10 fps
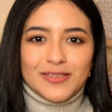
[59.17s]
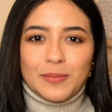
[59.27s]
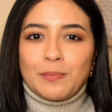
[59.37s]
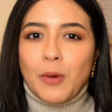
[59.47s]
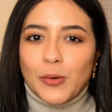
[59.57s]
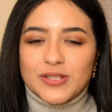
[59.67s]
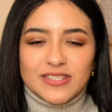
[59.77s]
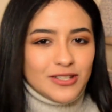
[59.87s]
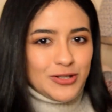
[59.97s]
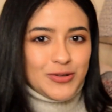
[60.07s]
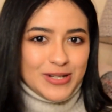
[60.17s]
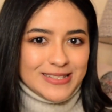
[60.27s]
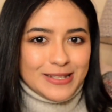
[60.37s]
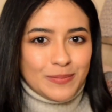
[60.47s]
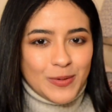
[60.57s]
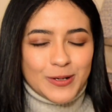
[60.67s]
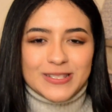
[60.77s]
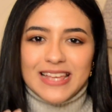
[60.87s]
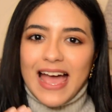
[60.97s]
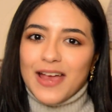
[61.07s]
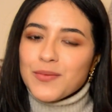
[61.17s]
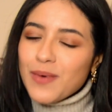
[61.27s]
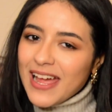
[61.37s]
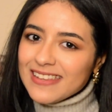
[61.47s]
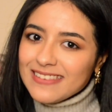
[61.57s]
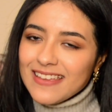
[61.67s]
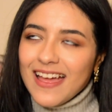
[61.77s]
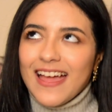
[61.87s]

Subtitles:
the most interesting books I read.